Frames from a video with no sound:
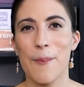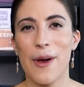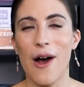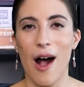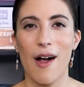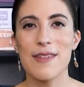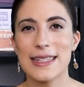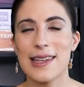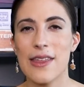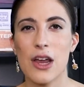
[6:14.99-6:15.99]
But
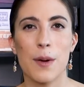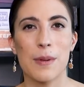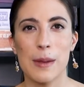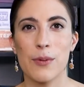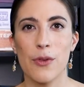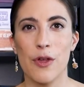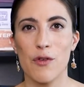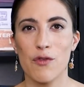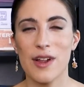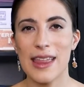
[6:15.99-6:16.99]
obviously there are people
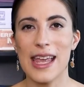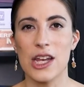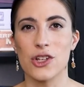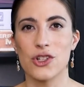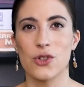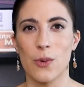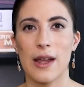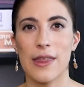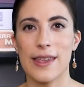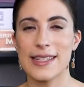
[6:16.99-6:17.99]
that really
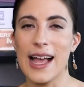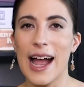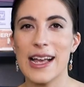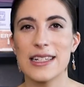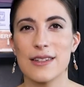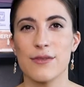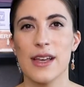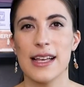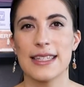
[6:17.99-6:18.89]
enjoy these kinds of